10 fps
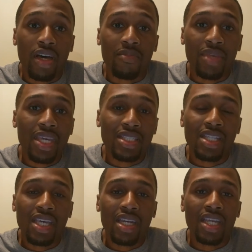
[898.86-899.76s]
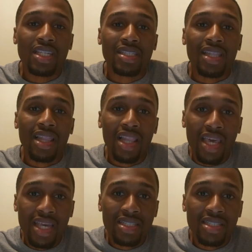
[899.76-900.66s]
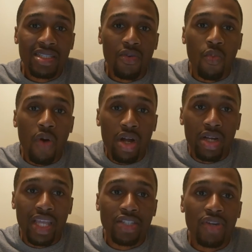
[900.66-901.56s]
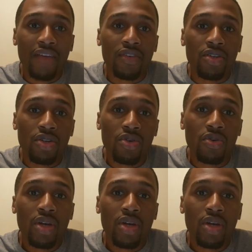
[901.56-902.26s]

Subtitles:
because then it's less work that you have to do